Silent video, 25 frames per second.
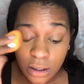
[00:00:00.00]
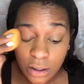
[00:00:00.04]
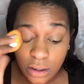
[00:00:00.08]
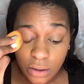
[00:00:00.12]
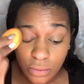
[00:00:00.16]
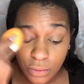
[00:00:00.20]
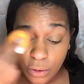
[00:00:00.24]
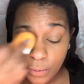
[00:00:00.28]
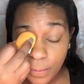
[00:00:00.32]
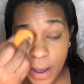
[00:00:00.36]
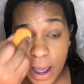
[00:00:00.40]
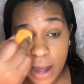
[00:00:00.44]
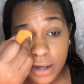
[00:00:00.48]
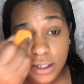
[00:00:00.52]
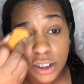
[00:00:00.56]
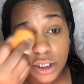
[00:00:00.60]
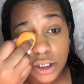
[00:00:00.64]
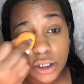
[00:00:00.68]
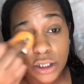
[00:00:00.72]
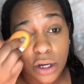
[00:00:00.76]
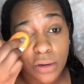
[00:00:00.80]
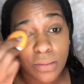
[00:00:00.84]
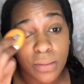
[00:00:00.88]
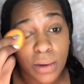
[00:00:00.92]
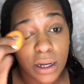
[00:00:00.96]
we packed
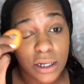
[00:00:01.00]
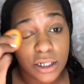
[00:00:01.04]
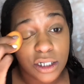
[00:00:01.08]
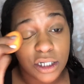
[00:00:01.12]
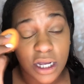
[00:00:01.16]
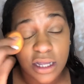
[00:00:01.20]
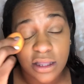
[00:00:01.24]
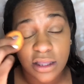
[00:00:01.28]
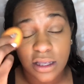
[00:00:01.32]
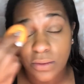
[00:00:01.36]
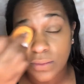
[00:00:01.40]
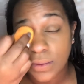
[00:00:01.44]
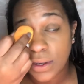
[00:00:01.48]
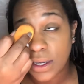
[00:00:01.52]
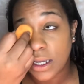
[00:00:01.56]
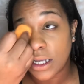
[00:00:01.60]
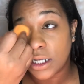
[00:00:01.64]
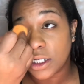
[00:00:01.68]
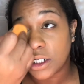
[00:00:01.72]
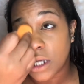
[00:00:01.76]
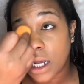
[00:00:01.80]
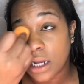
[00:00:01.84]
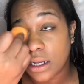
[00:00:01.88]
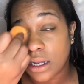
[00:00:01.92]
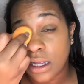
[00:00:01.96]
so much. I think we
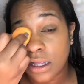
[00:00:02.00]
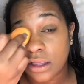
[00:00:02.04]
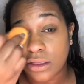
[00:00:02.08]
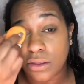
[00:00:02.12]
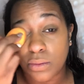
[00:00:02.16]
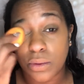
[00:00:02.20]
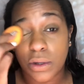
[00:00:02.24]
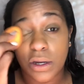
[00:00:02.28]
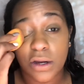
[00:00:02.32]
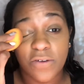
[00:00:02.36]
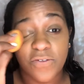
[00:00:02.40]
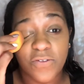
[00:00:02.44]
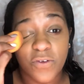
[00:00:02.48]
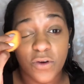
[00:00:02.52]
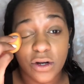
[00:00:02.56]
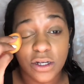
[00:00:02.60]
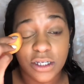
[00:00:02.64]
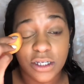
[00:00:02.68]
each had like three or four